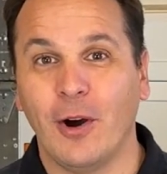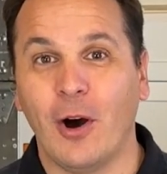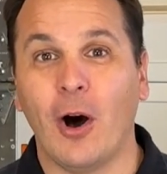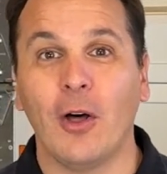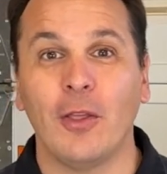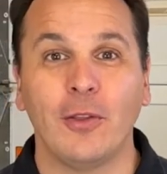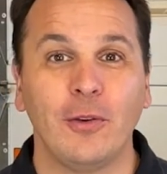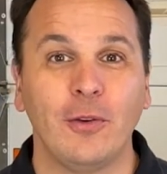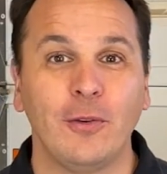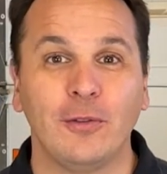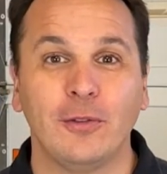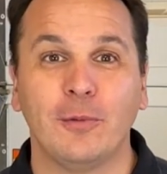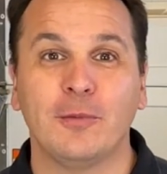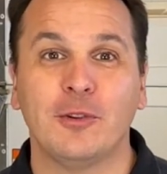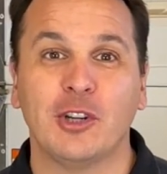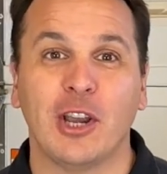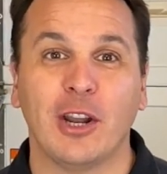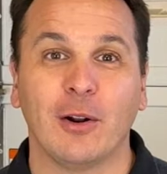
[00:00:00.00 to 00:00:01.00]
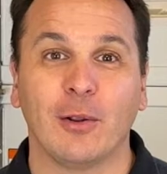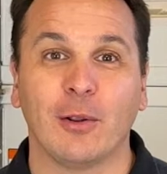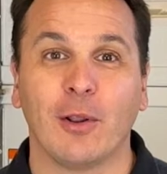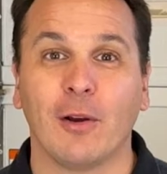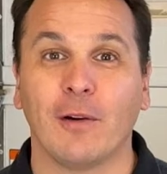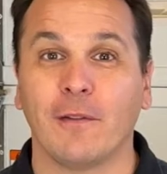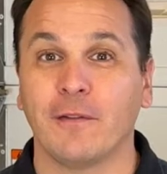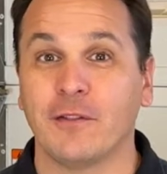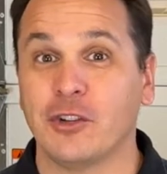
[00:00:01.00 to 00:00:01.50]
on the YouTube channel
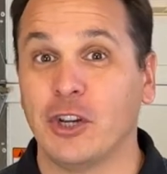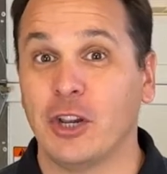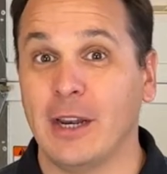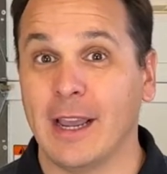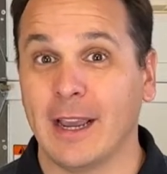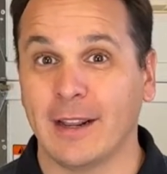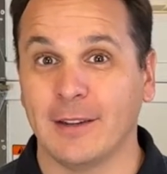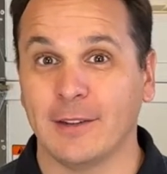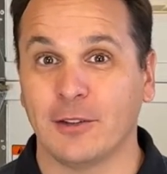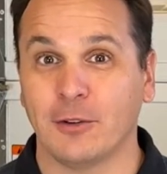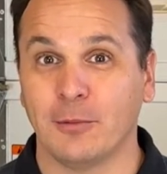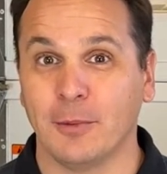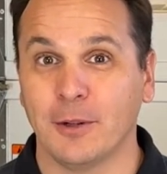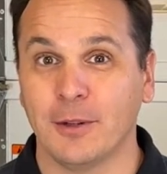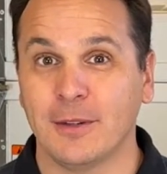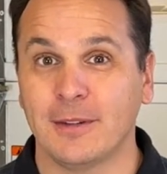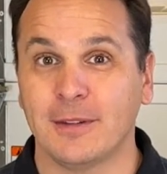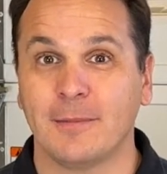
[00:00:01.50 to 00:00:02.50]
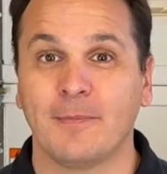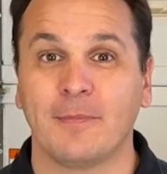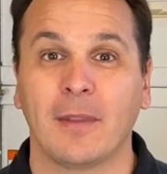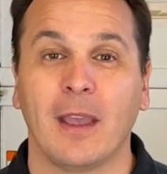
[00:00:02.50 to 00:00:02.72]
of Cheliac Instruments,